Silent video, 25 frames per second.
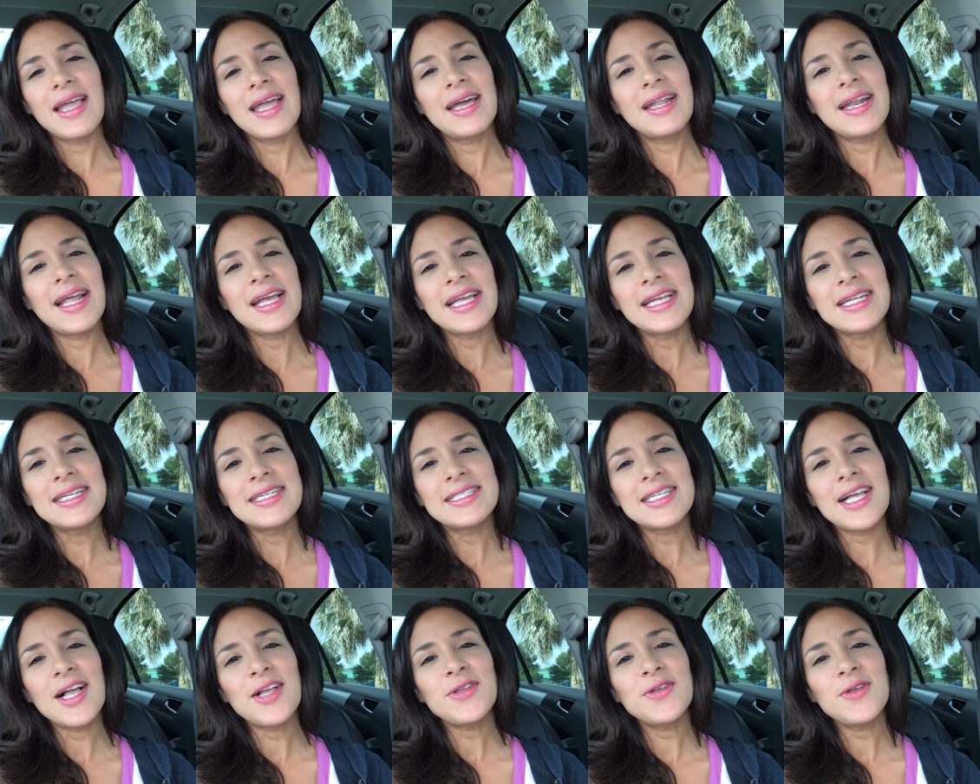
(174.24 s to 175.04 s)
And I
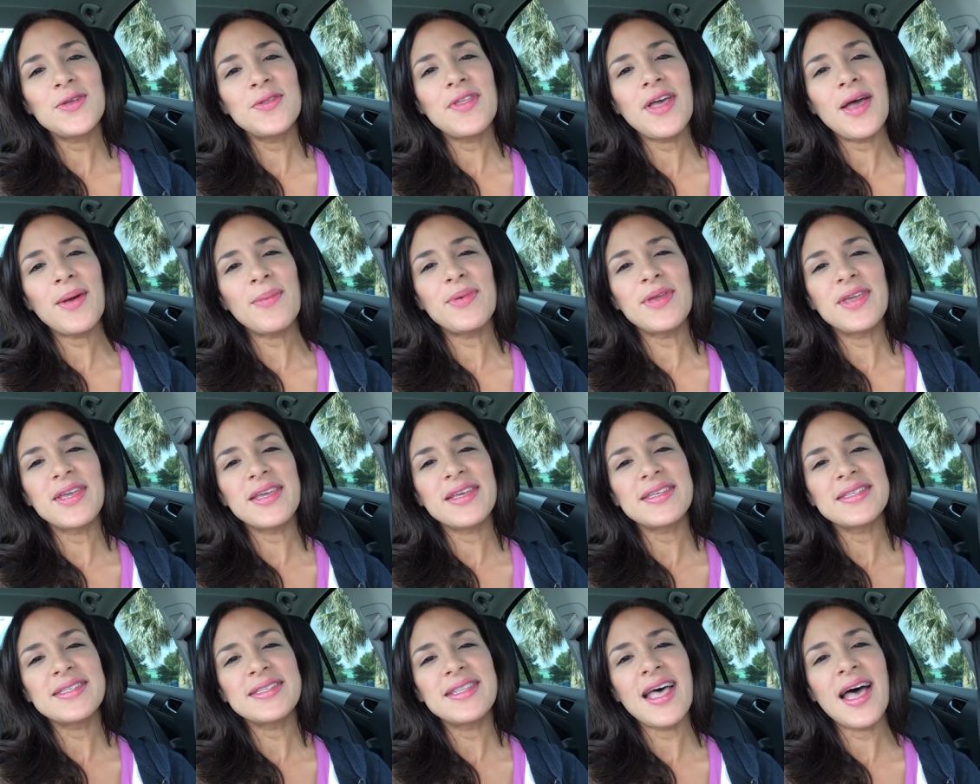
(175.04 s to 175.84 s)
can tell you that
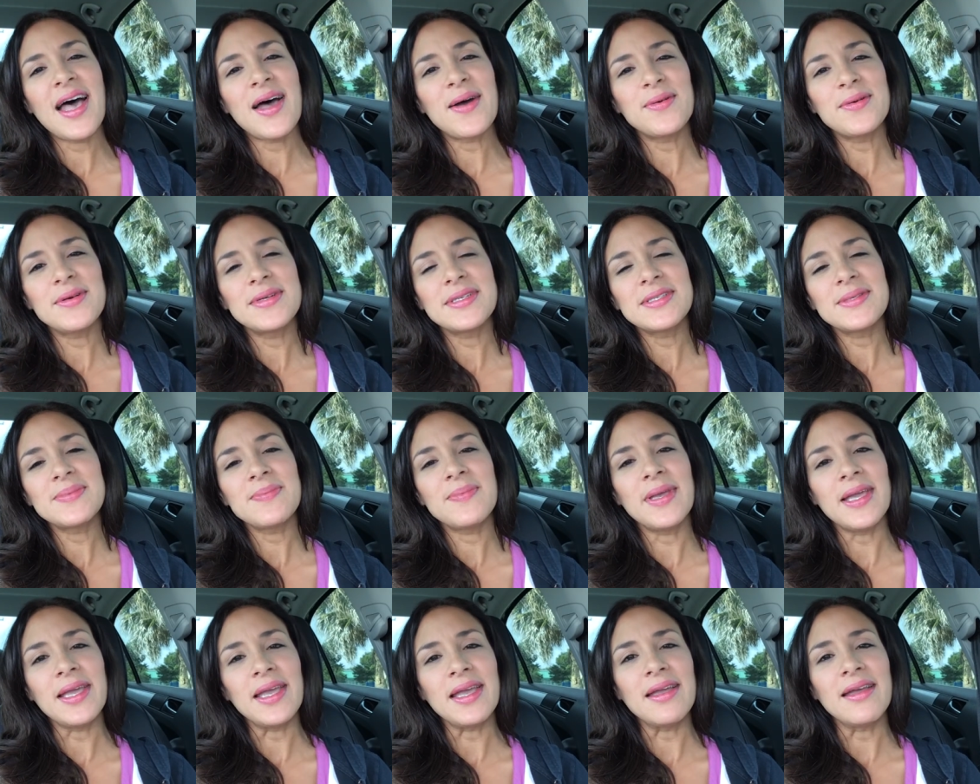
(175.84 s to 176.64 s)
because that was
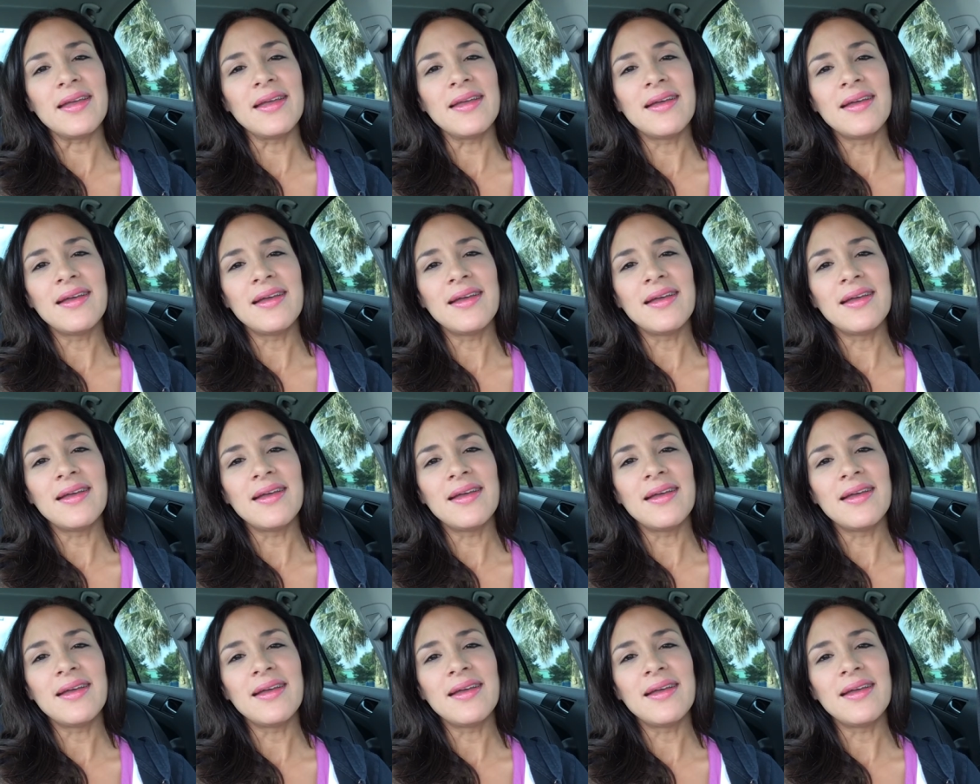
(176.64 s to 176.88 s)
me.